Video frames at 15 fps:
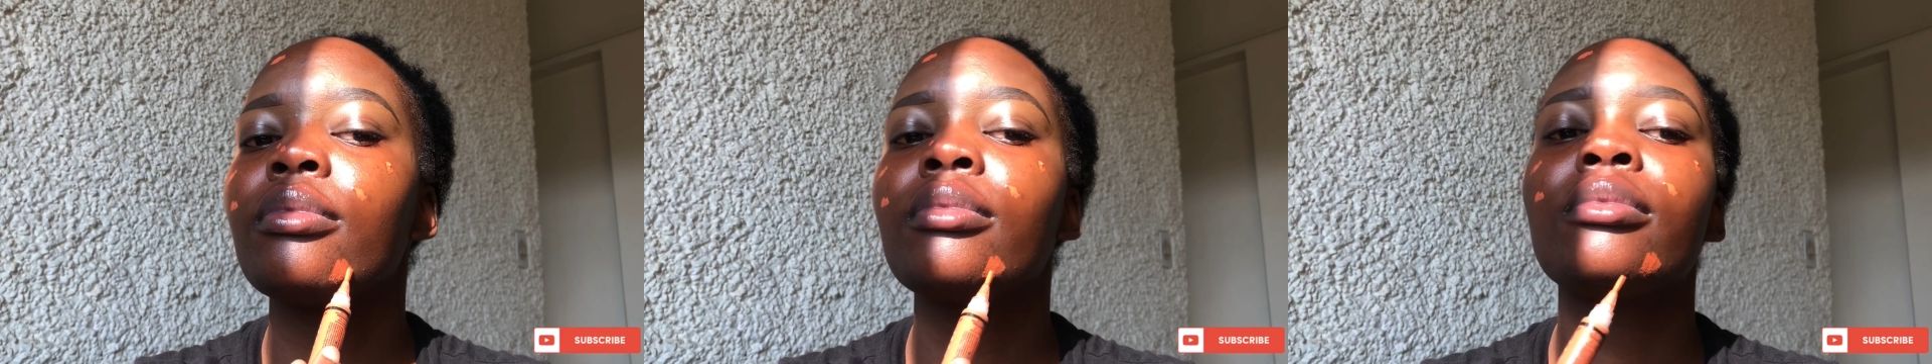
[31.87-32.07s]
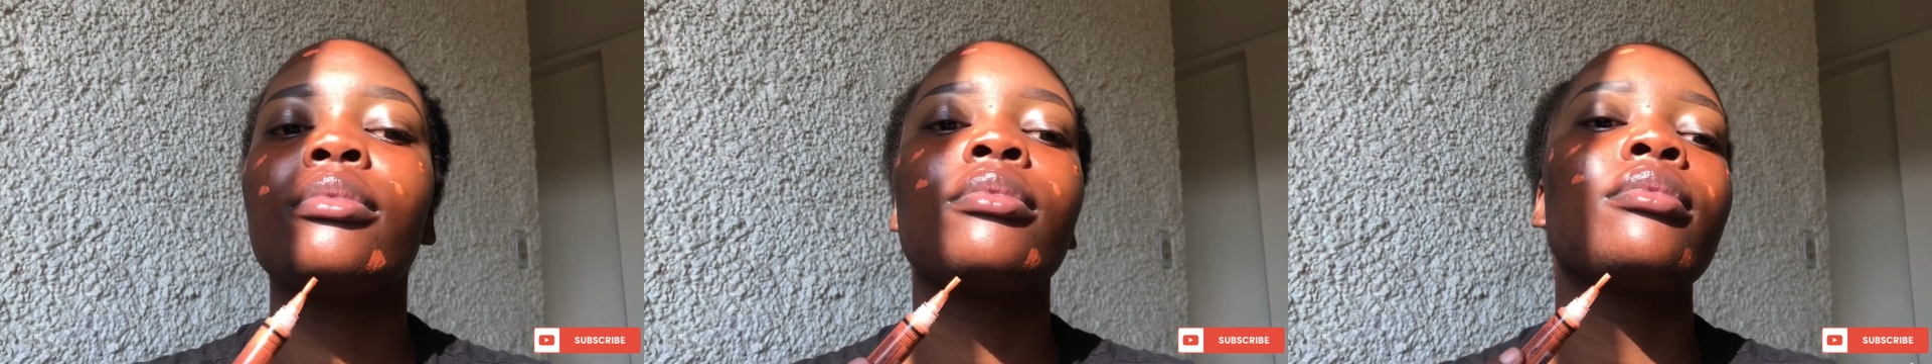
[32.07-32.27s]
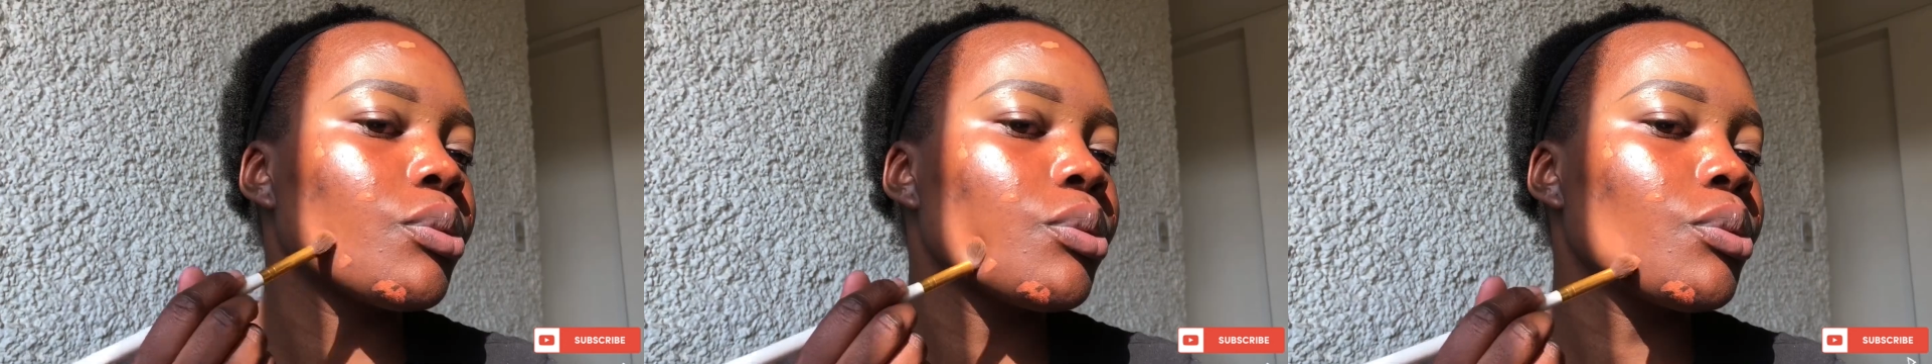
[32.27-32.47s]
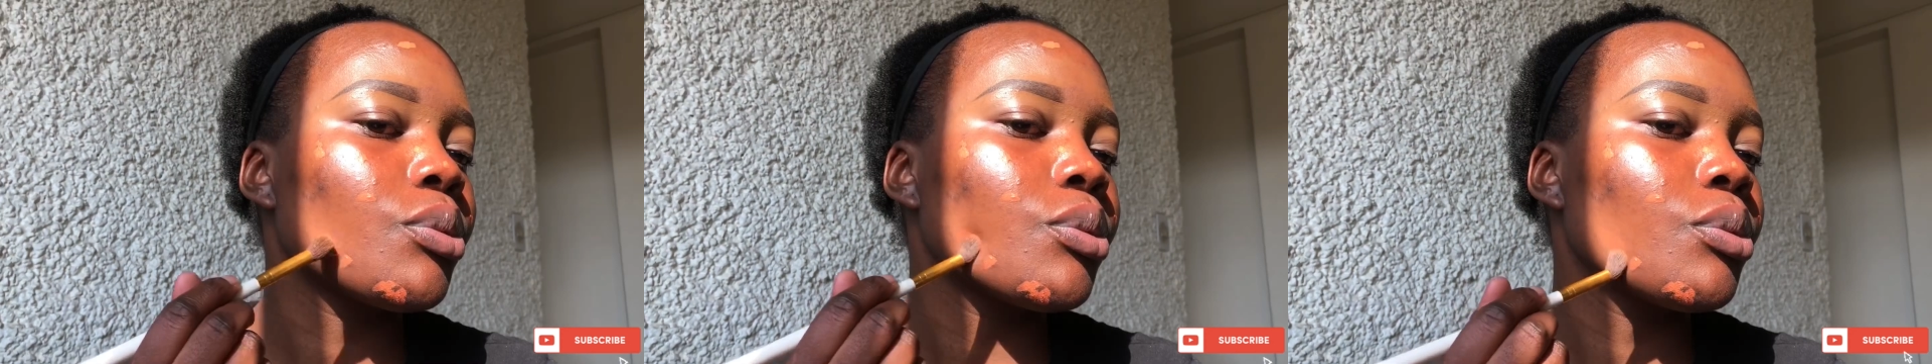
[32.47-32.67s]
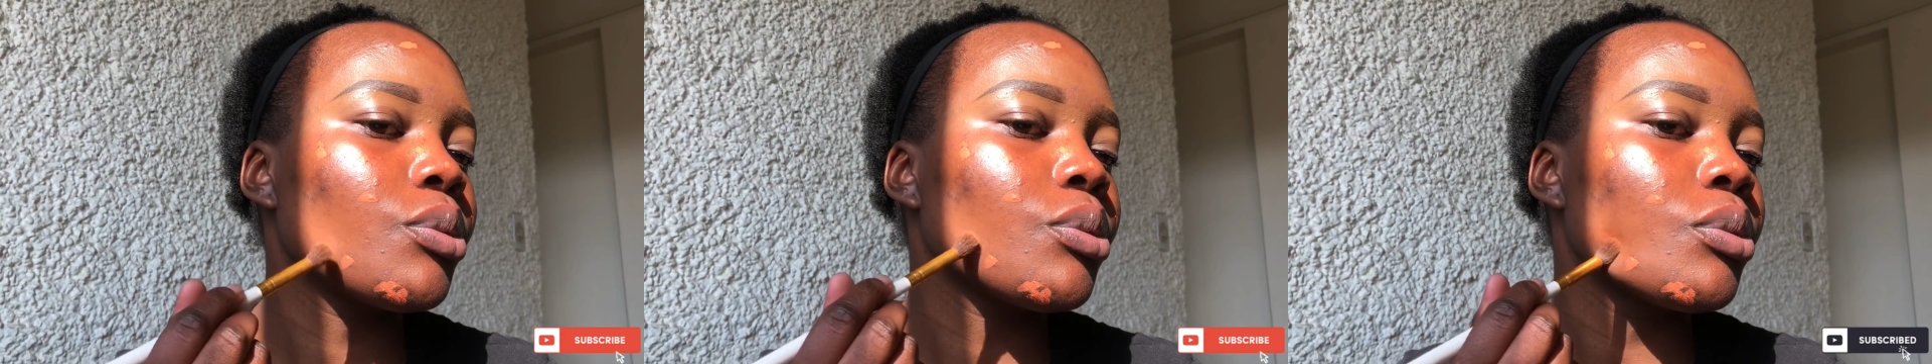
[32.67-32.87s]
dark marks,
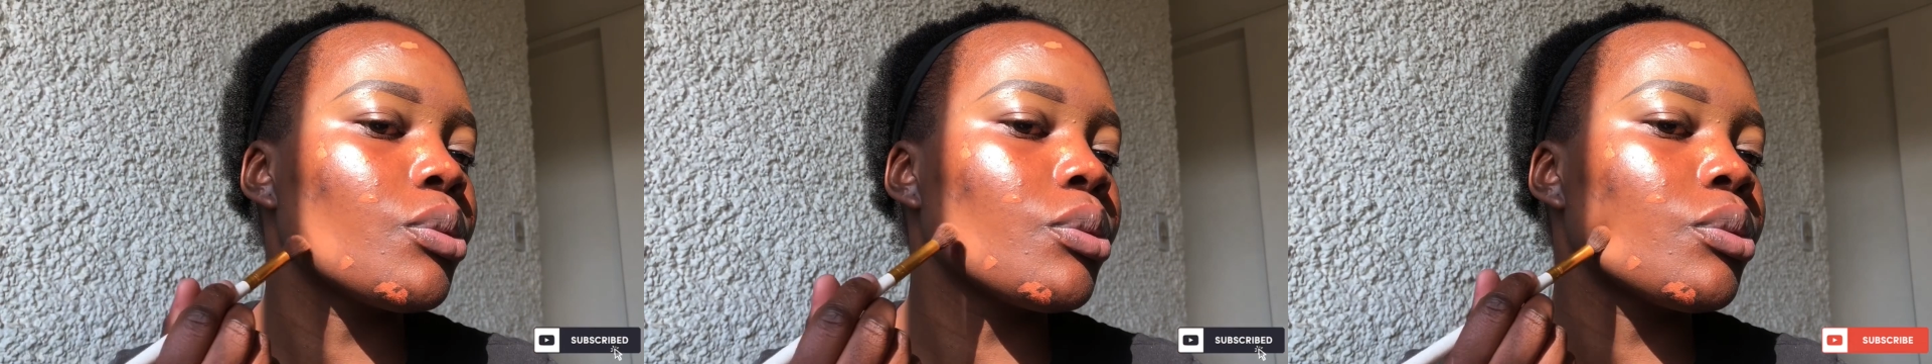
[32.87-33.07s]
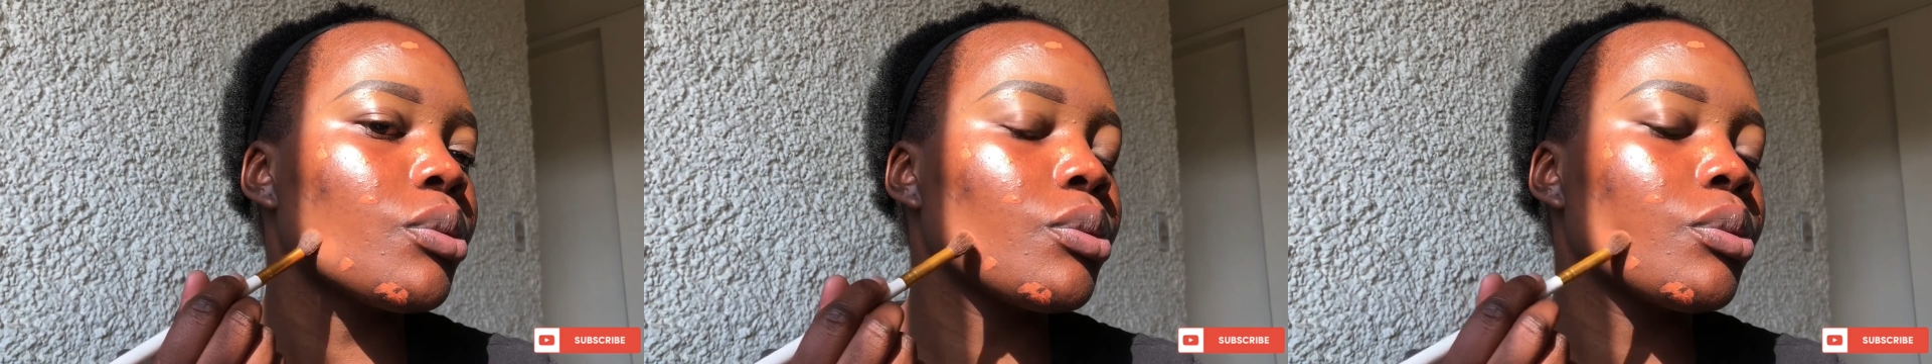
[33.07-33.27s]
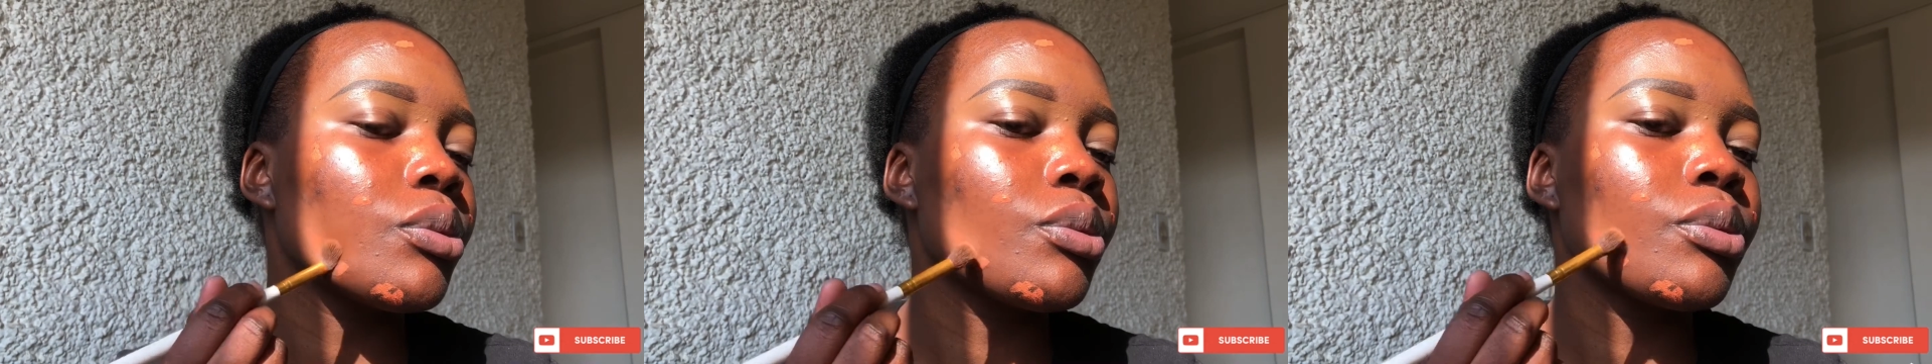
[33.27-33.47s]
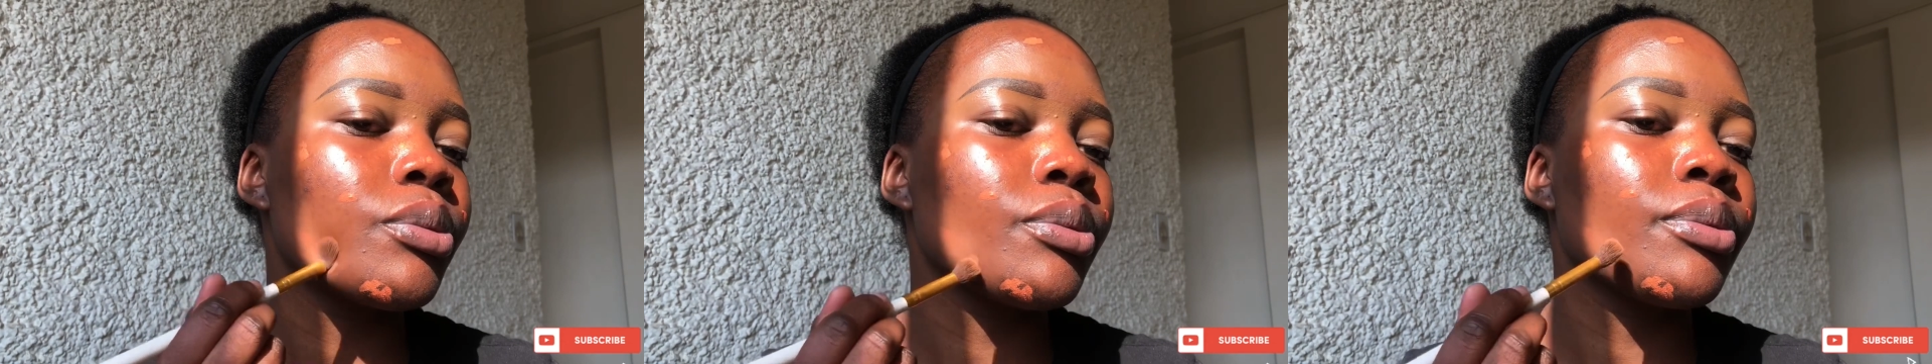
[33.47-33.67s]
and I'm using